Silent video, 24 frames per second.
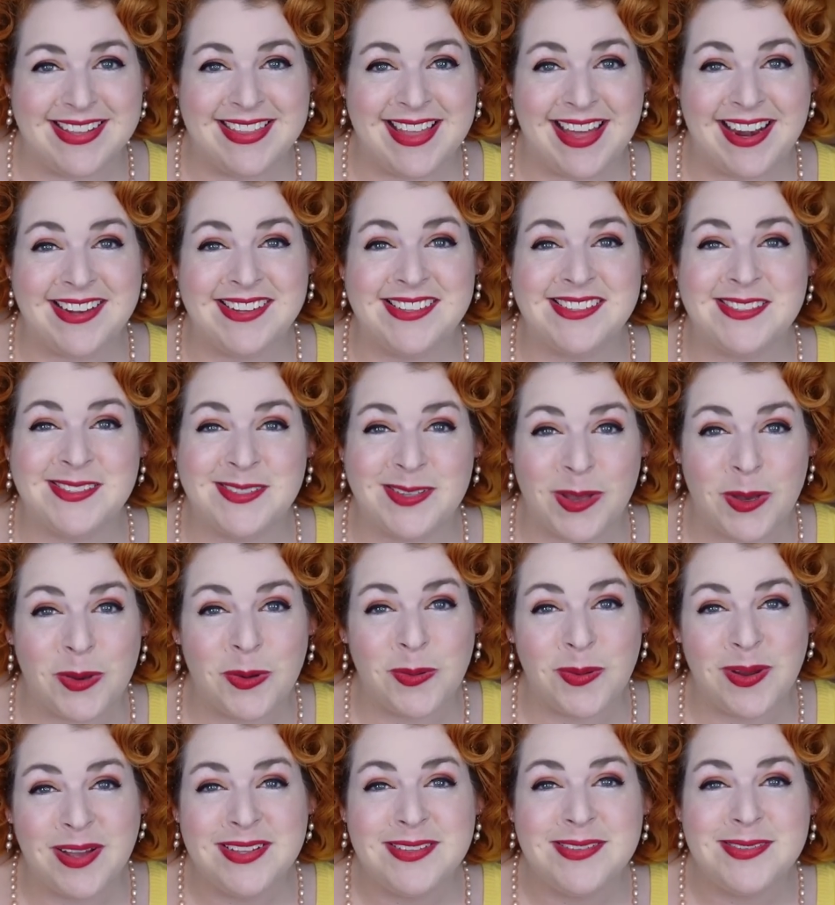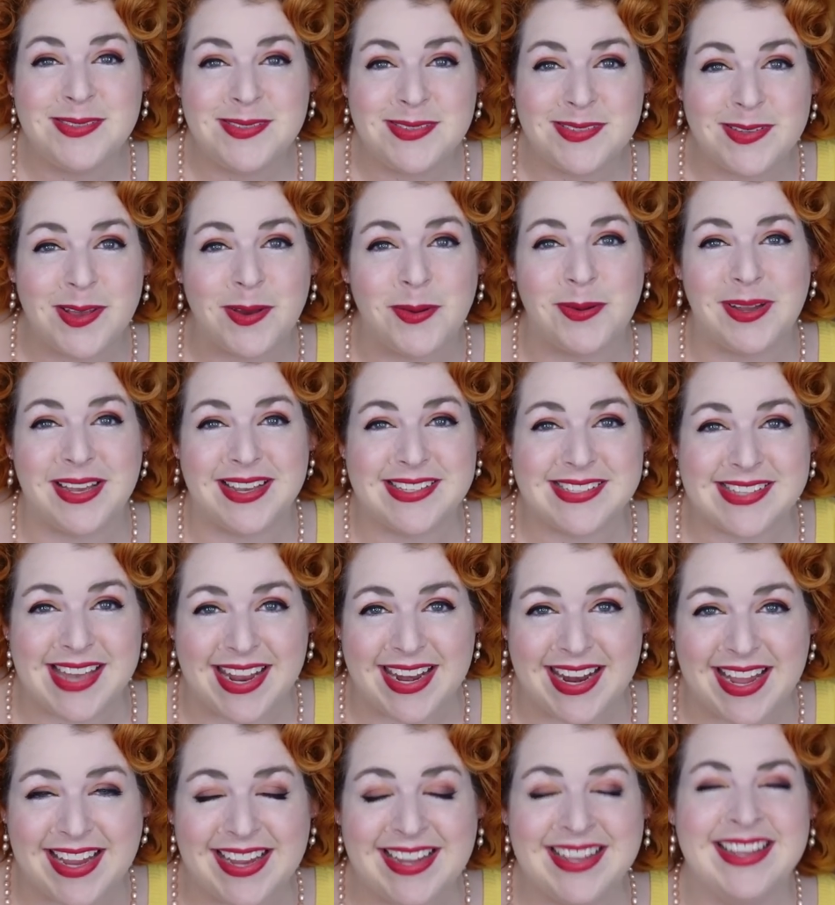And that is so, so
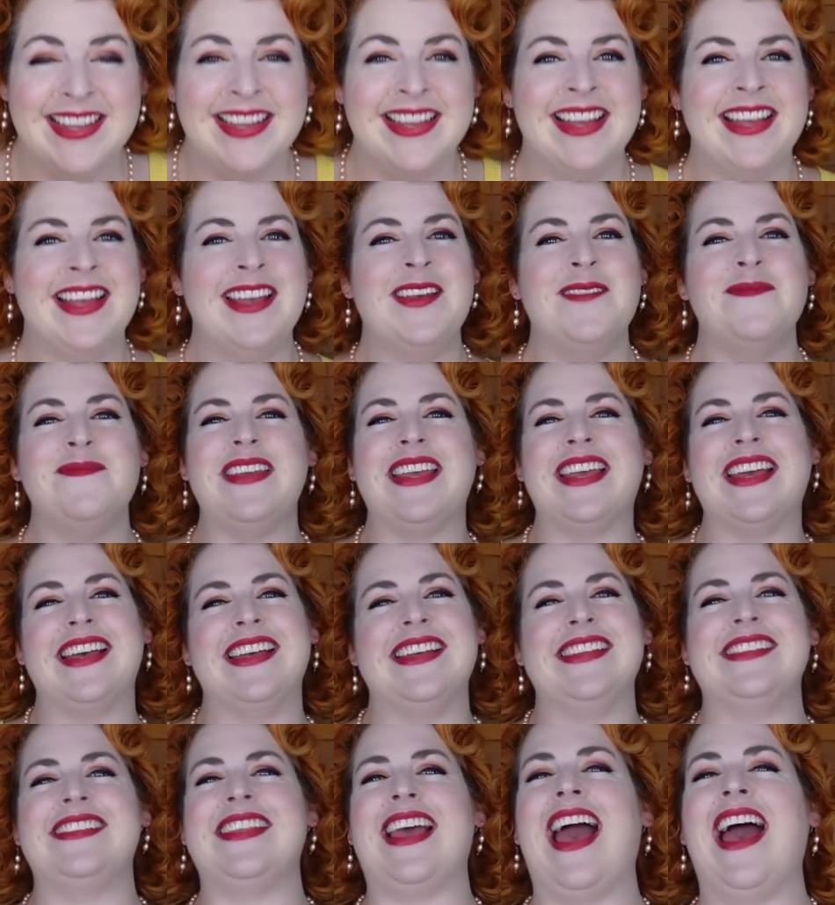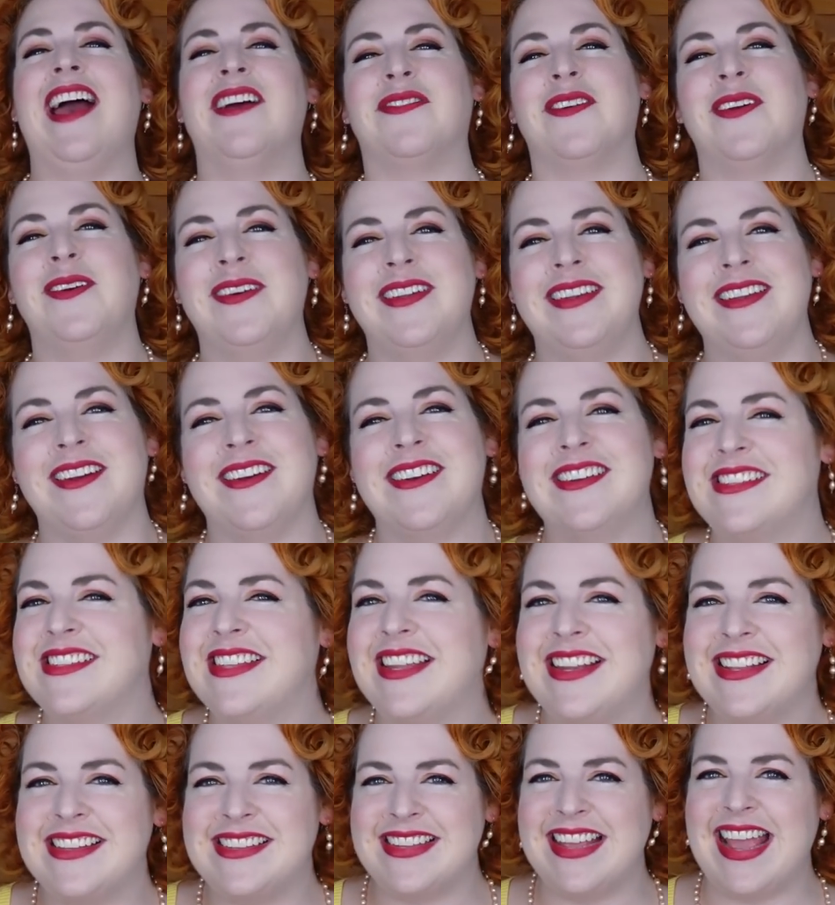exciting because everyone knows
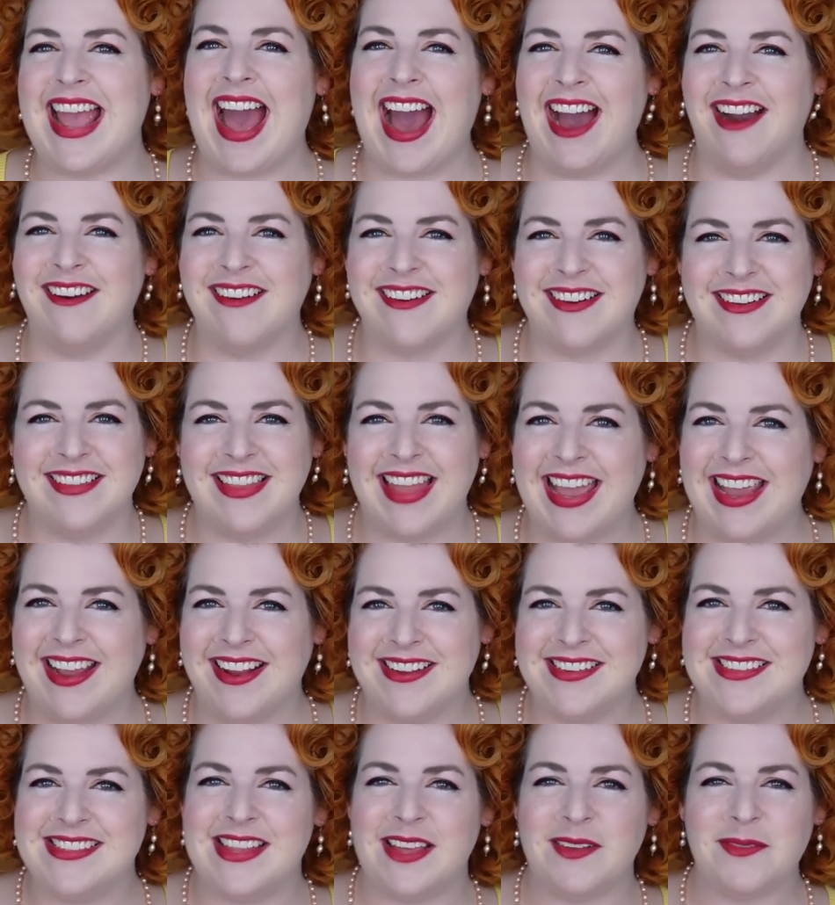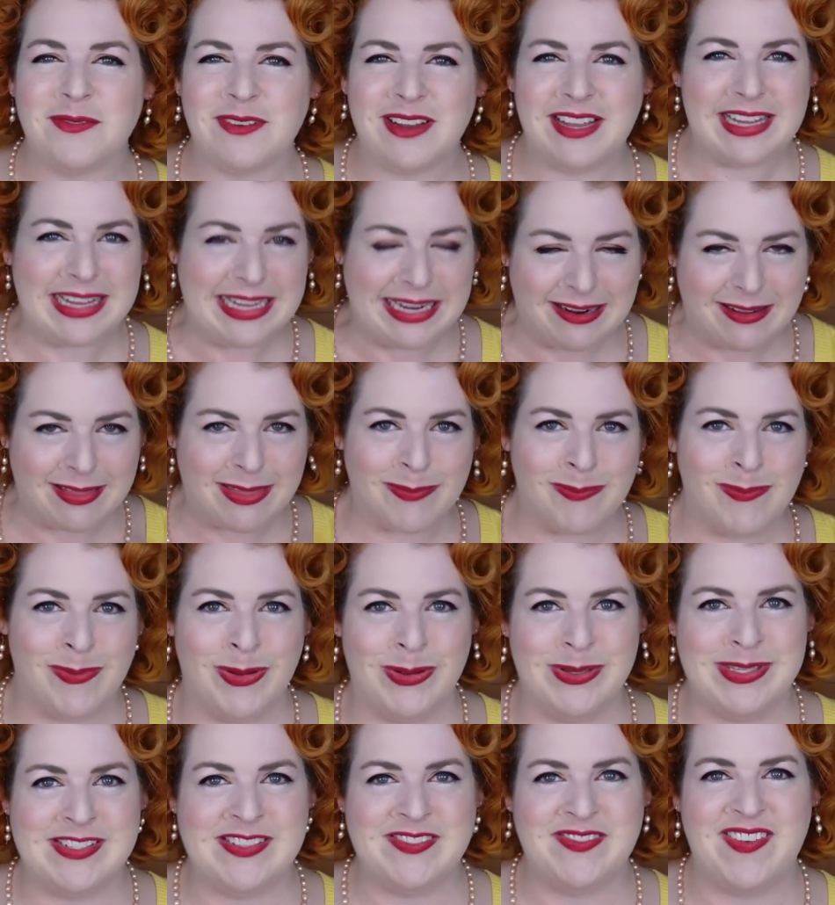that it's the outer layers that really are the
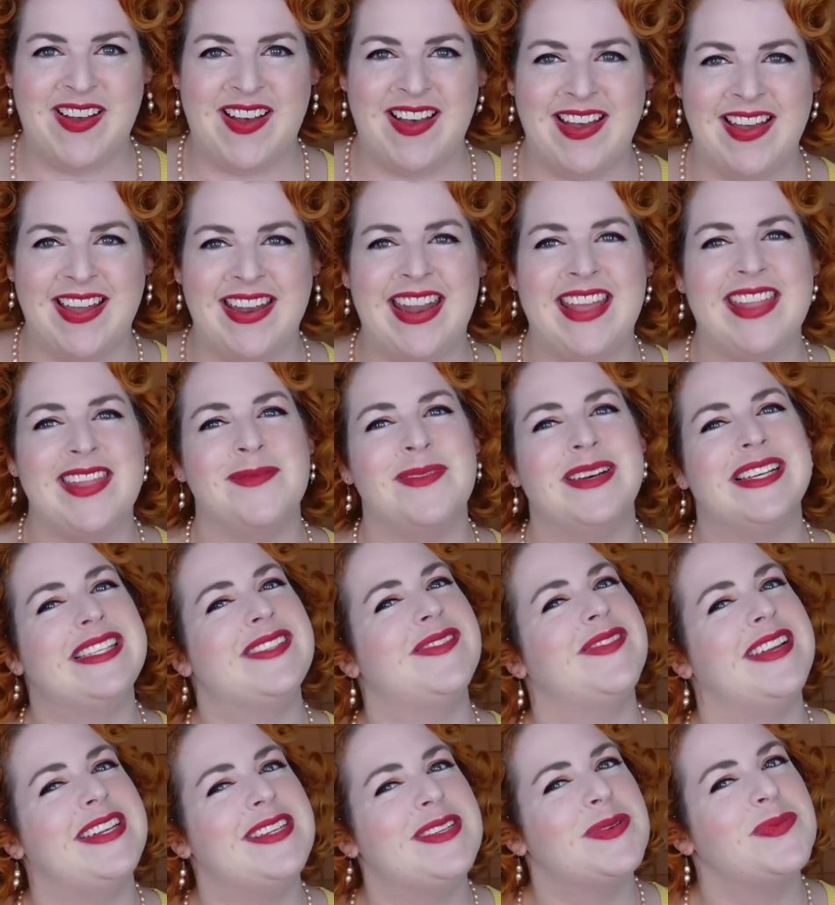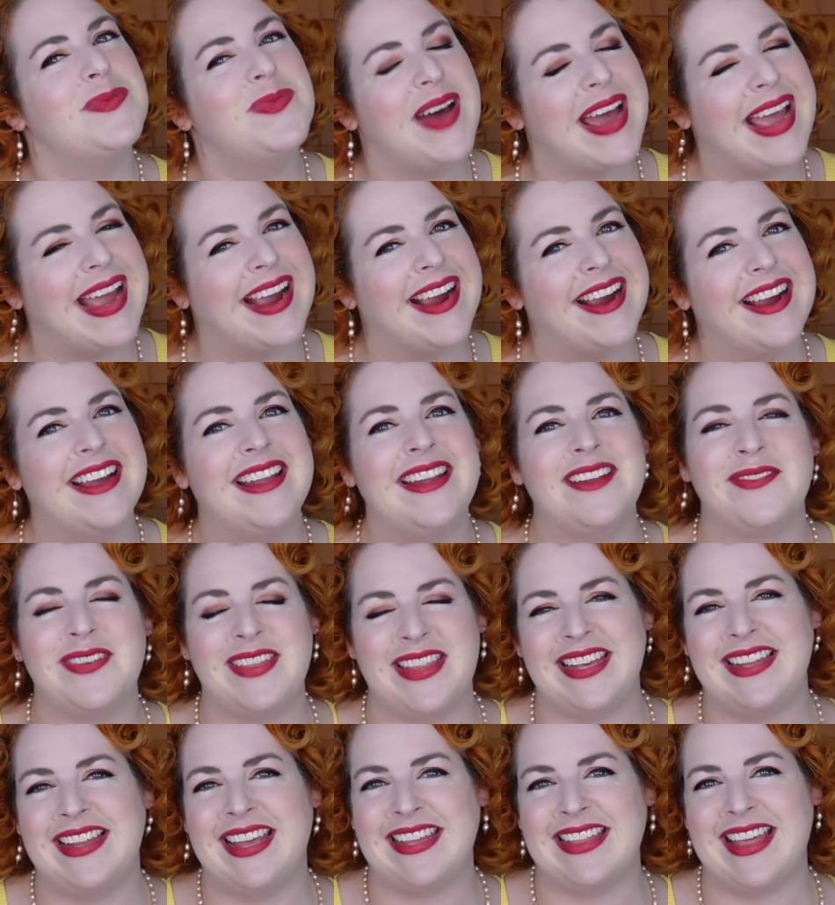most fun and the most fun to wear and
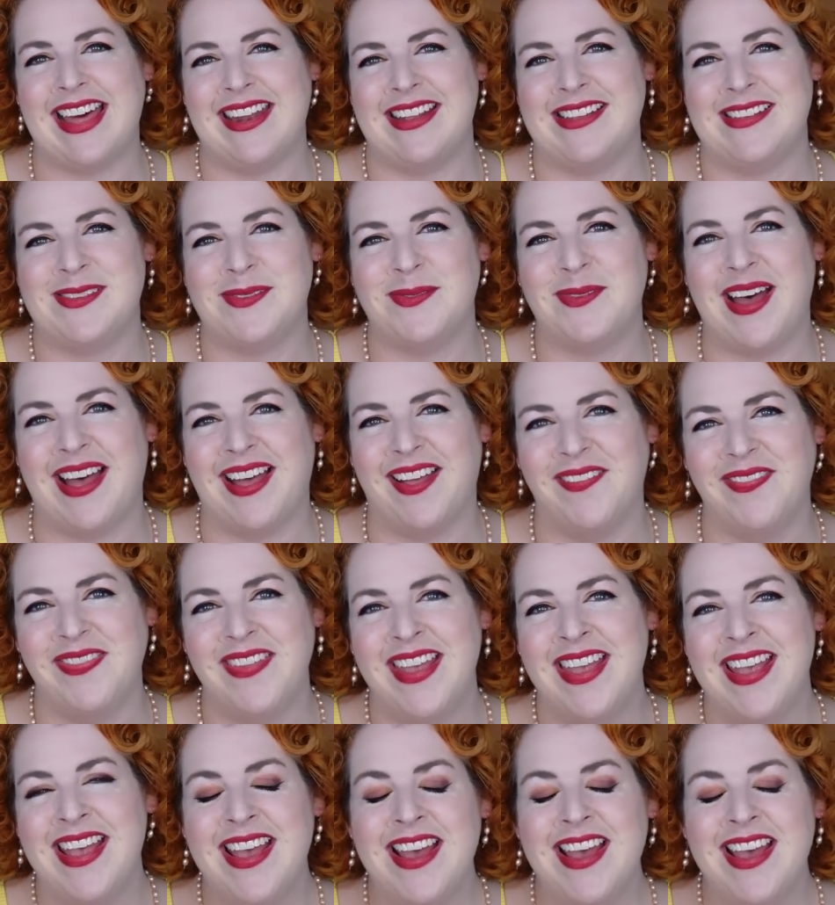everything like that as well.